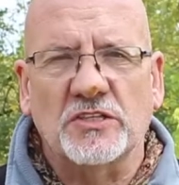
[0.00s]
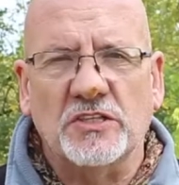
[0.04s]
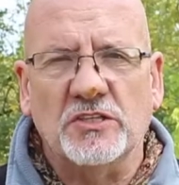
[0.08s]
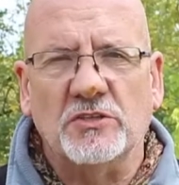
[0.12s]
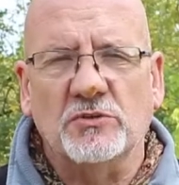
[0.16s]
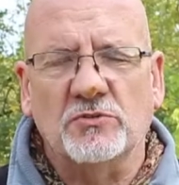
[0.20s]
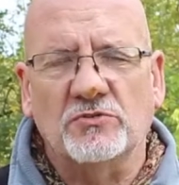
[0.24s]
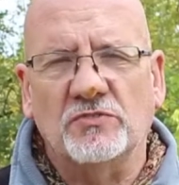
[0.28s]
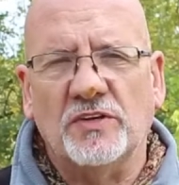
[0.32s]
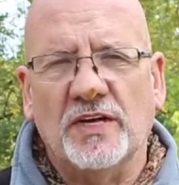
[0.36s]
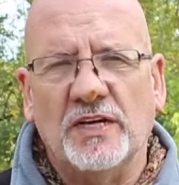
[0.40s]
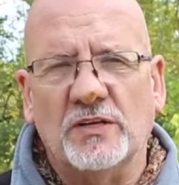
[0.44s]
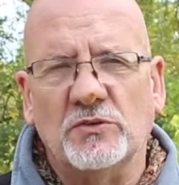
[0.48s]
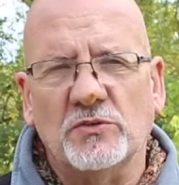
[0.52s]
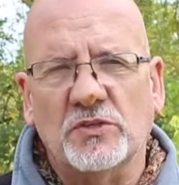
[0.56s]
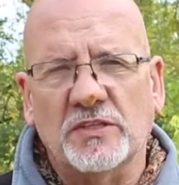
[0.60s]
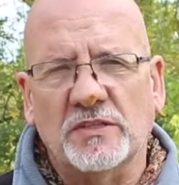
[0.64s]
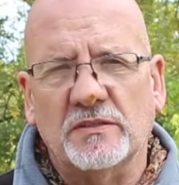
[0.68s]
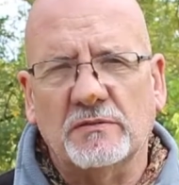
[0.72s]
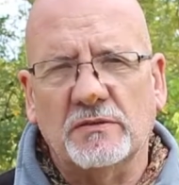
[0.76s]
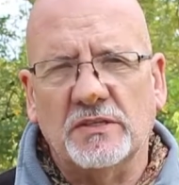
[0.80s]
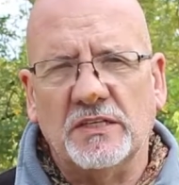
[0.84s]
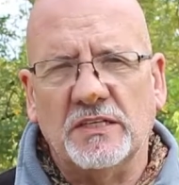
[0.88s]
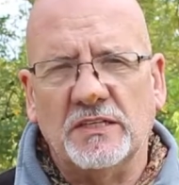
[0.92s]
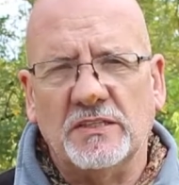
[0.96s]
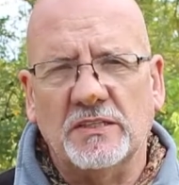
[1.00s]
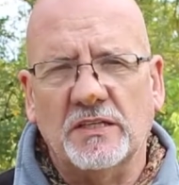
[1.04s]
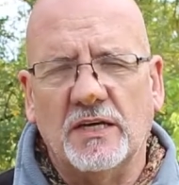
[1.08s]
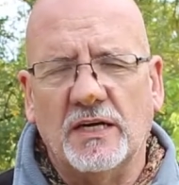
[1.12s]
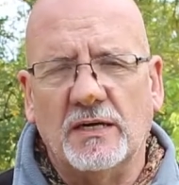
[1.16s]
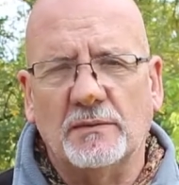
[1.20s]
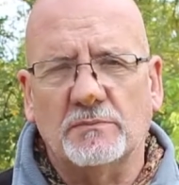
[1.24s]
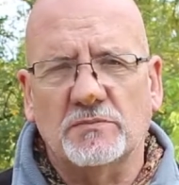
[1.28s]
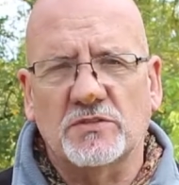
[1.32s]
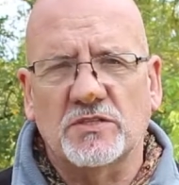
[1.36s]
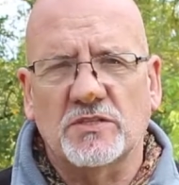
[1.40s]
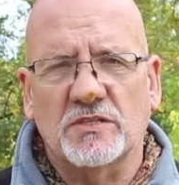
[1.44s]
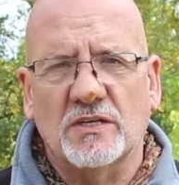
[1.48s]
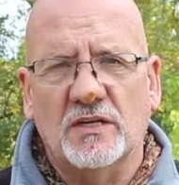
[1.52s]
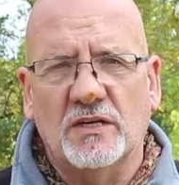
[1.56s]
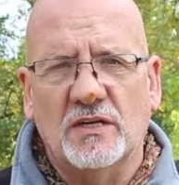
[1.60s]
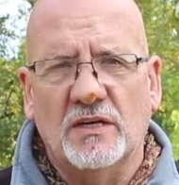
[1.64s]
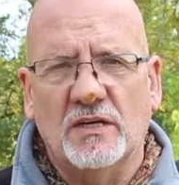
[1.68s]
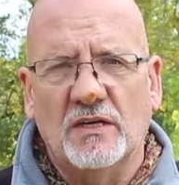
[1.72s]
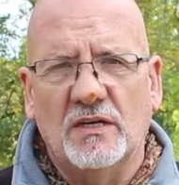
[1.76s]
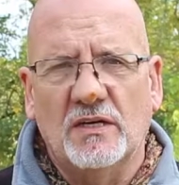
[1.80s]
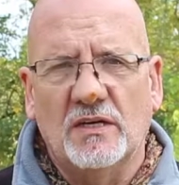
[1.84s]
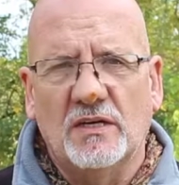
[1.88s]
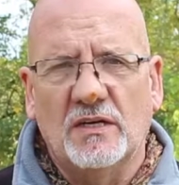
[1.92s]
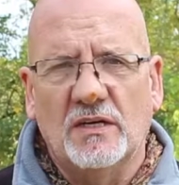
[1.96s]
you've now kidnapped.
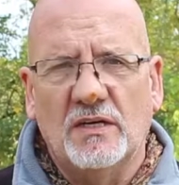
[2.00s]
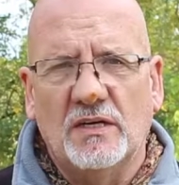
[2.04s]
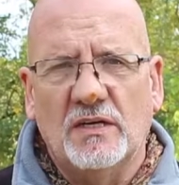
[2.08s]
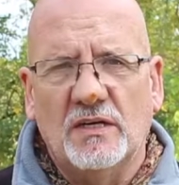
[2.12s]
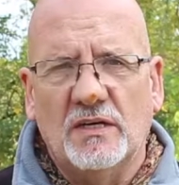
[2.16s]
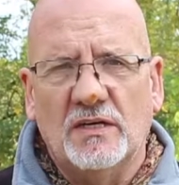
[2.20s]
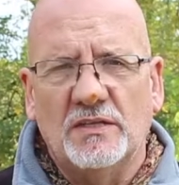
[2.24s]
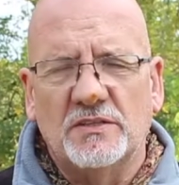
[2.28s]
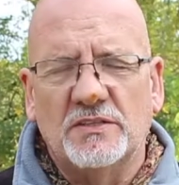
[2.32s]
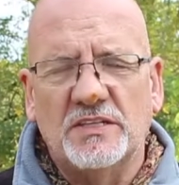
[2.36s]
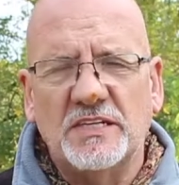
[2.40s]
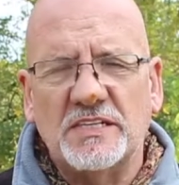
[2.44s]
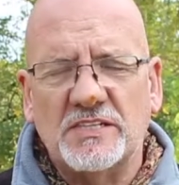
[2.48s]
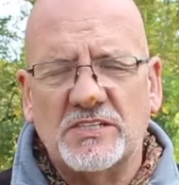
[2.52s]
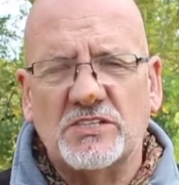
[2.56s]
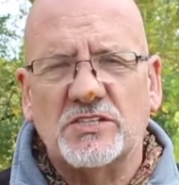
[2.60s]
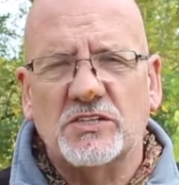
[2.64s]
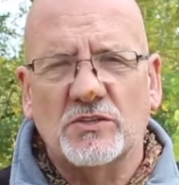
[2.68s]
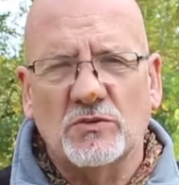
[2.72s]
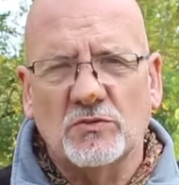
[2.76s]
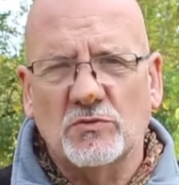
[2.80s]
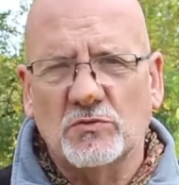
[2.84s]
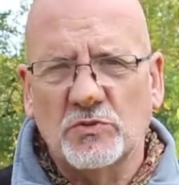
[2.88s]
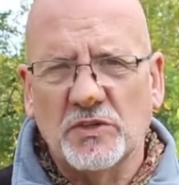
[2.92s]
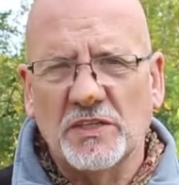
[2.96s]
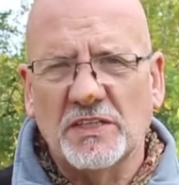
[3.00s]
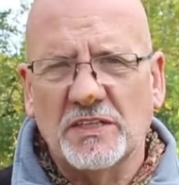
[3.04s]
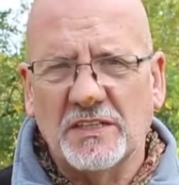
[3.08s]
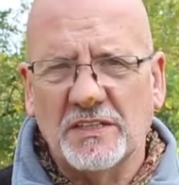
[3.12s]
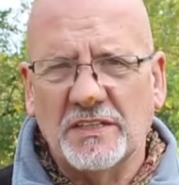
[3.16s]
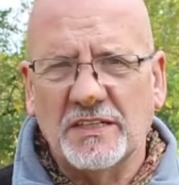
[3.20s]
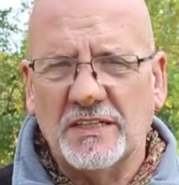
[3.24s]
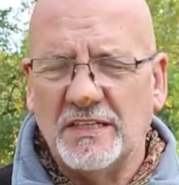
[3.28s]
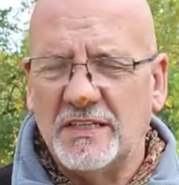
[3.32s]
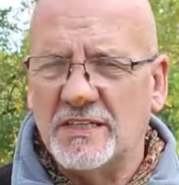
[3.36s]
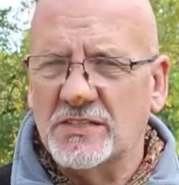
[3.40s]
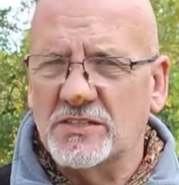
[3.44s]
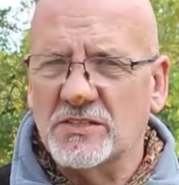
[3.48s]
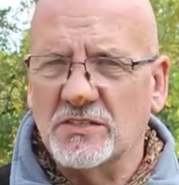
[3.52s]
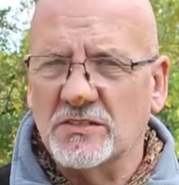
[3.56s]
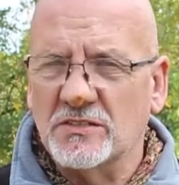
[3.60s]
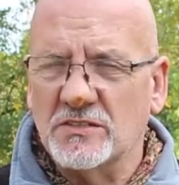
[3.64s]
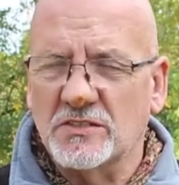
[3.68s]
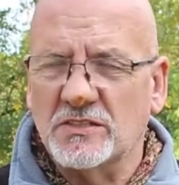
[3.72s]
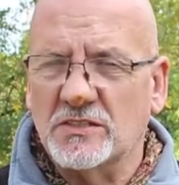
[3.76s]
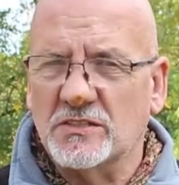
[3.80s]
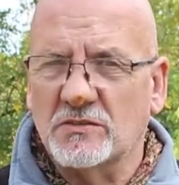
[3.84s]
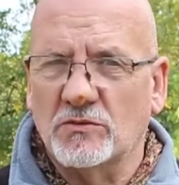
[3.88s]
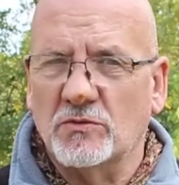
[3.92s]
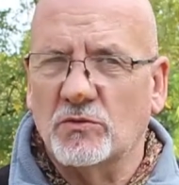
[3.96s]
This really
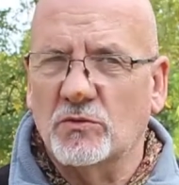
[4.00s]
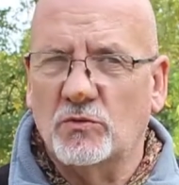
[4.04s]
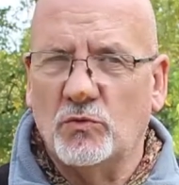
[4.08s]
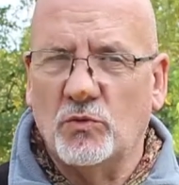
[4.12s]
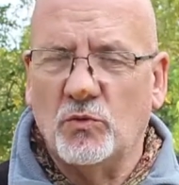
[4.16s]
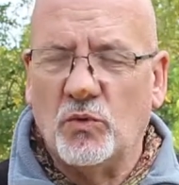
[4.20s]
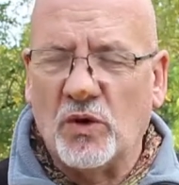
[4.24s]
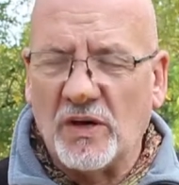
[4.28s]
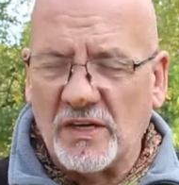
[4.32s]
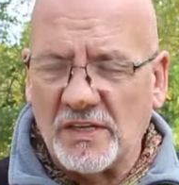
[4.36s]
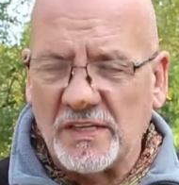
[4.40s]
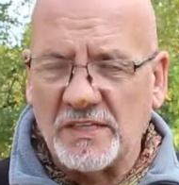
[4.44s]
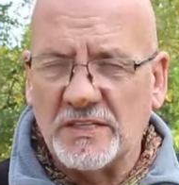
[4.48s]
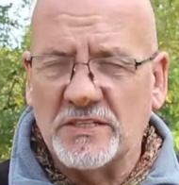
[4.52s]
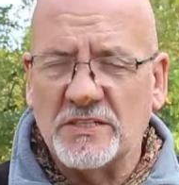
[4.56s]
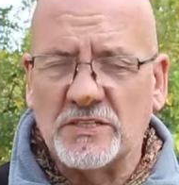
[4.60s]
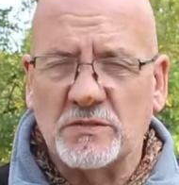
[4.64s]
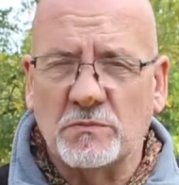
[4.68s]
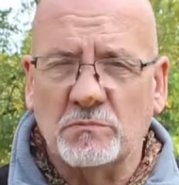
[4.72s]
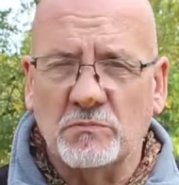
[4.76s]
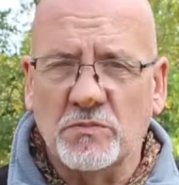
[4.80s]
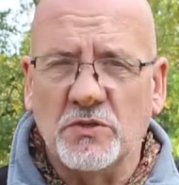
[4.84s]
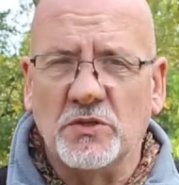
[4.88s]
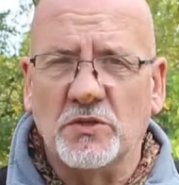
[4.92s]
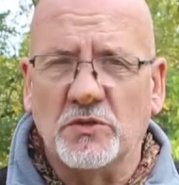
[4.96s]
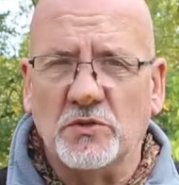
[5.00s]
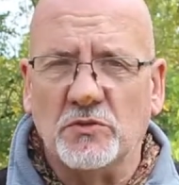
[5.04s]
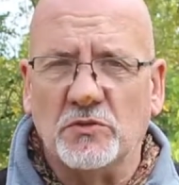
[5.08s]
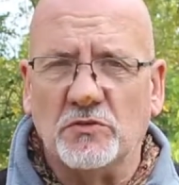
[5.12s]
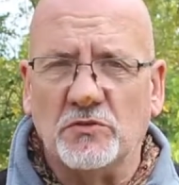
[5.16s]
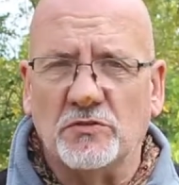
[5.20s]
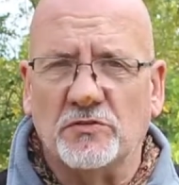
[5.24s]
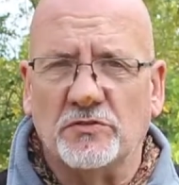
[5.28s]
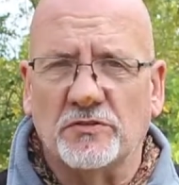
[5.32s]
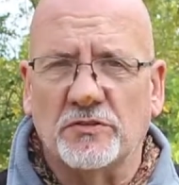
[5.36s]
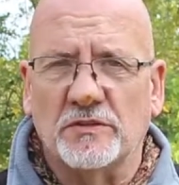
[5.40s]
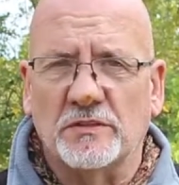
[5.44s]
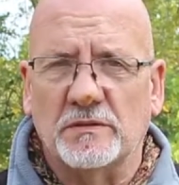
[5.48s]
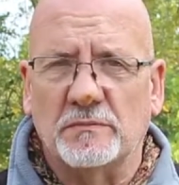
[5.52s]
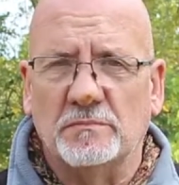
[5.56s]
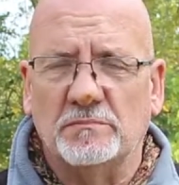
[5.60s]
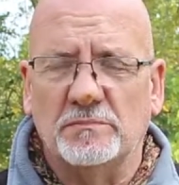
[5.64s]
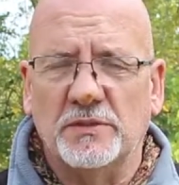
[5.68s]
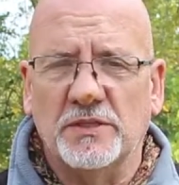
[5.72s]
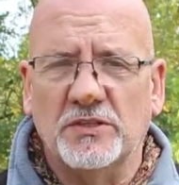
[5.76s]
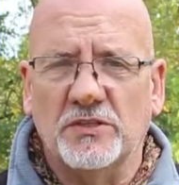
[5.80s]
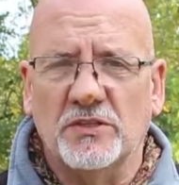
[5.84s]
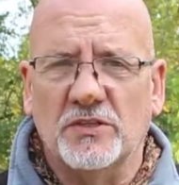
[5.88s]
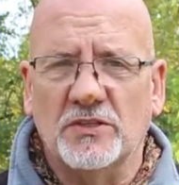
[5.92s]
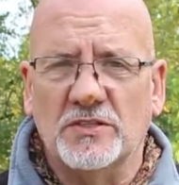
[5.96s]
isn't a wise move,
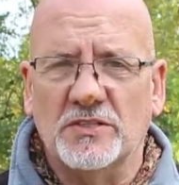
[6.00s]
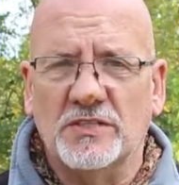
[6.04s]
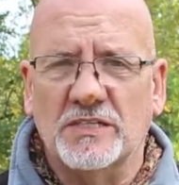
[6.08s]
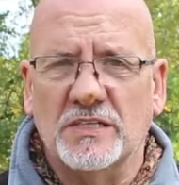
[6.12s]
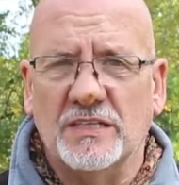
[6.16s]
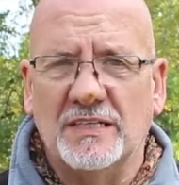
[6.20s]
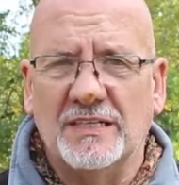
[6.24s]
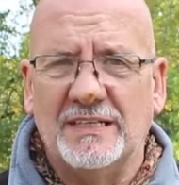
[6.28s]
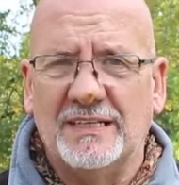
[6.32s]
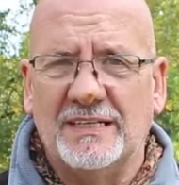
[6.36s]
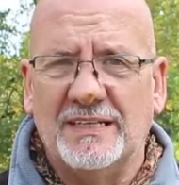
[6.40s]
because